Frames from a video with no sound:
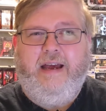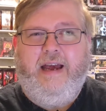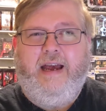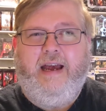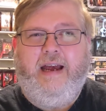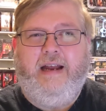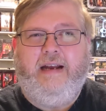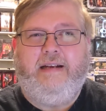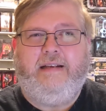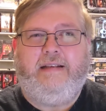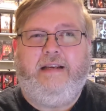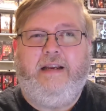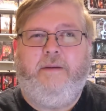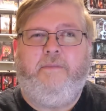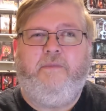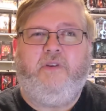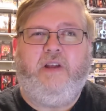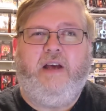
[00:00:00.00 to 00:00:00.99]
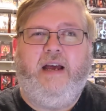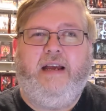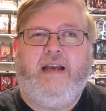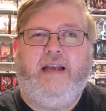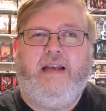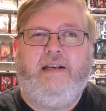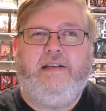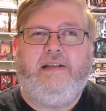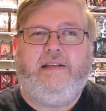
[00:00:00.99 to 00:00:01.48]
and seems like
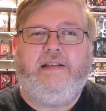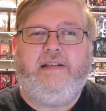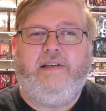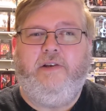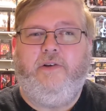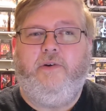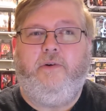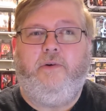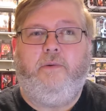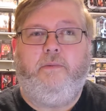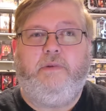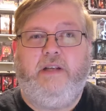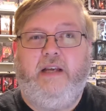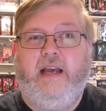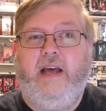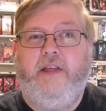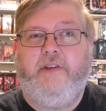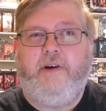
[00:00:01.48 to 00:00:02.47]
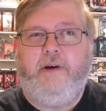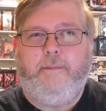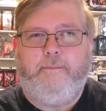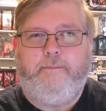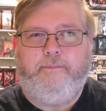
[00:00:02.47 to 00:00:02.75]
he's still together.